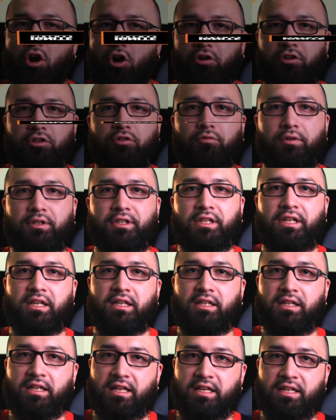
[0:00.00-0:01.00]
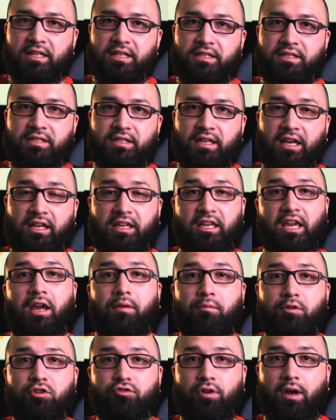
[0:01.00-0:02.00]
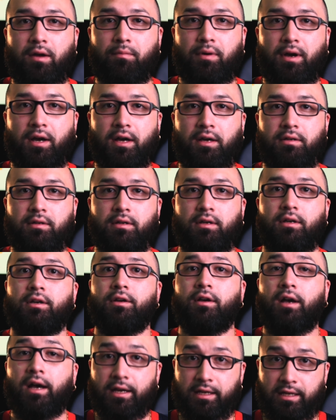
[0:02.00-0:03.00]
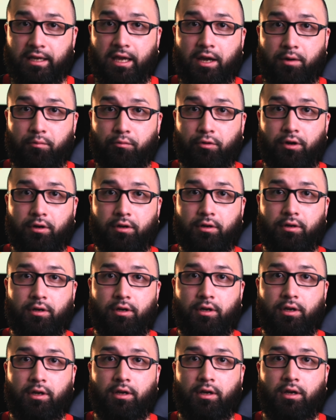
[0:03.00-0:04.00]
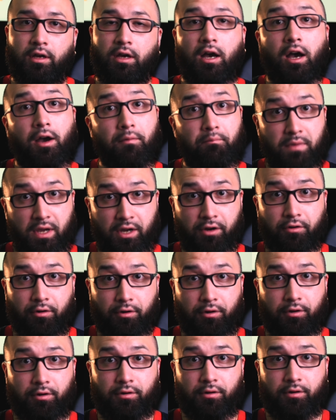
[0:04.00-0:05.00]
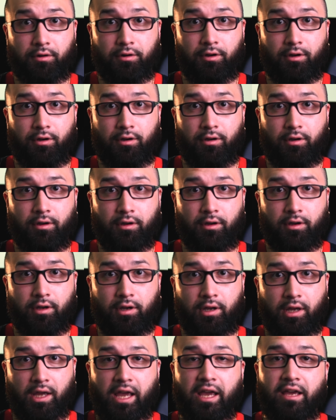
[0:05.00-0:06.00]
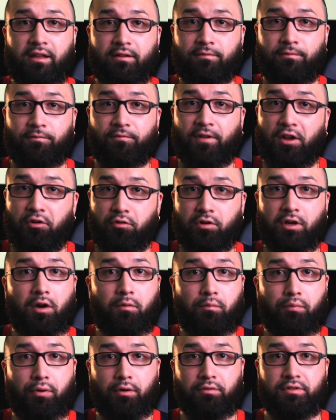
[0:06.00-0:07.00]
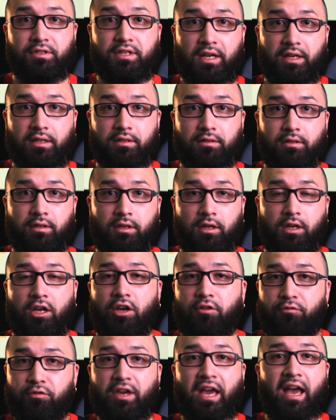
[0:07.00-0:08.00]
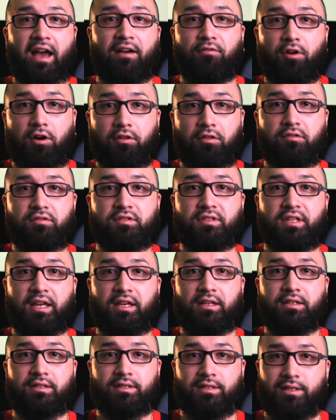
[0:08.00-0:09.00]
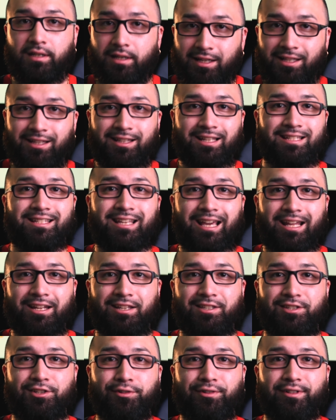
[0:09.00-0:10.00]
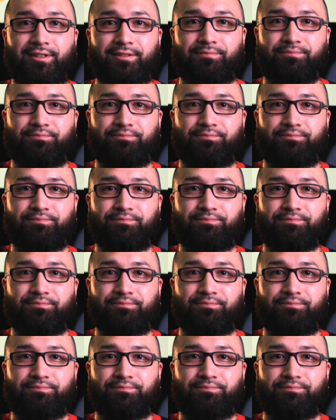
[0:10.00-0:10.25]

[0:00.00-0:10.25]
All you will need is a camera tripod, a camera, a mirror, and Final Cut Pro 10. If you have all those things, let's get into it.